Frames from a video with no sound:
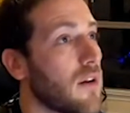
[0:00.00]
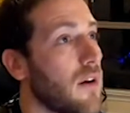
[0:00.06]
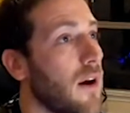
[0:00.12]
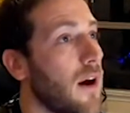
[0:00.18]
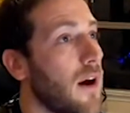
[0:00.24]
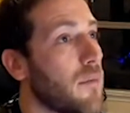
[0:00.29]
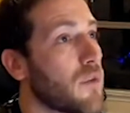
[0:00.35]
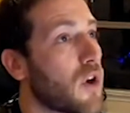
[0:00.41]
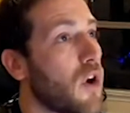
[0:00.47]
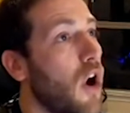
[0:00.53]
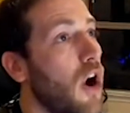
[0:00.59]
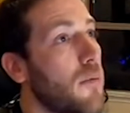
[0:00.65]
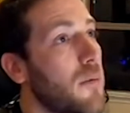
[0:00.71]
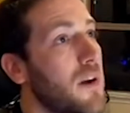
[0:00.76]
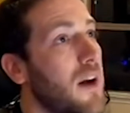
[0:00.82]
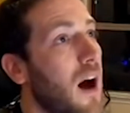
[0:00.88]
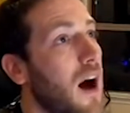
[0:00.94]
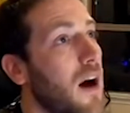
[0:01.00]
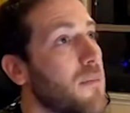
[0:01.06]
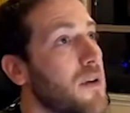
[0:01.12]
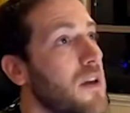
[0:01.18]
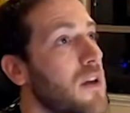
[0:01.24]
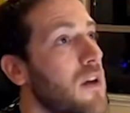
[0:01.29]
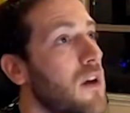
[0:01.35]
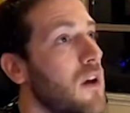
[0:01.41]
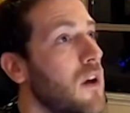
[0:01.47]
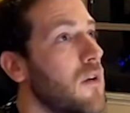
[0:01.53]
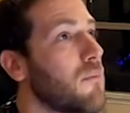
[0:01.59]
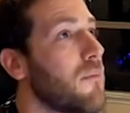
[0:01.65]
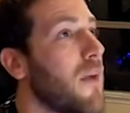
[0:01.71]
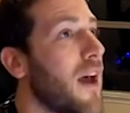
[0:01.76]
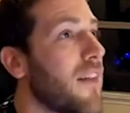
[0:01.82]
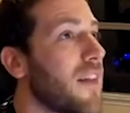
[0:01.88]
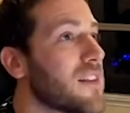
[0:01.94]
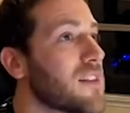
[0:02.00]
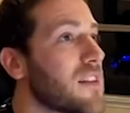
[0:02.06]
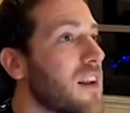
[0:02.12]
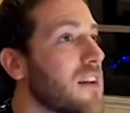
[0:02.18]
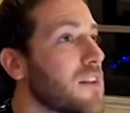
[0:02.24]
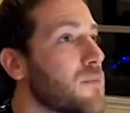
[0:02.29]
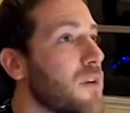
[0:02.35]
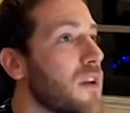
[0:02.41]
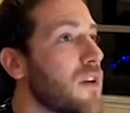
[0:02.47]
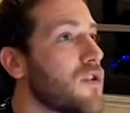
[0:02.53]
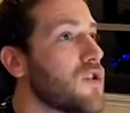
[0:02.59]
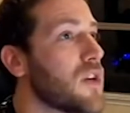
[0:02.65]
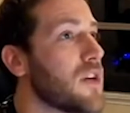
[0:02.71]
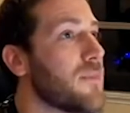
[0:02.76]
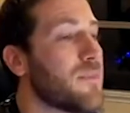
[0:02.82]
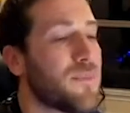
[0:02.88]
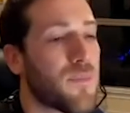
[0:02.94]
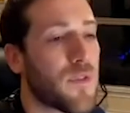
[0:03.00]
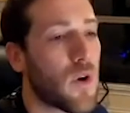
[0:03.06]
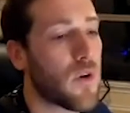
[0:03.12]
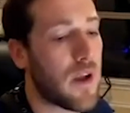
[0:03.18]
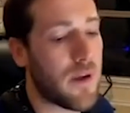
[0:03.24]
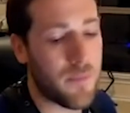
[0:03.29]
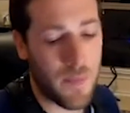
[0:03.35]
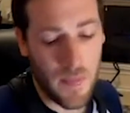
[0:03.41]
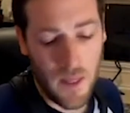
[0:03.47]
The carbon copy, man, that's a nice PNG. Okay.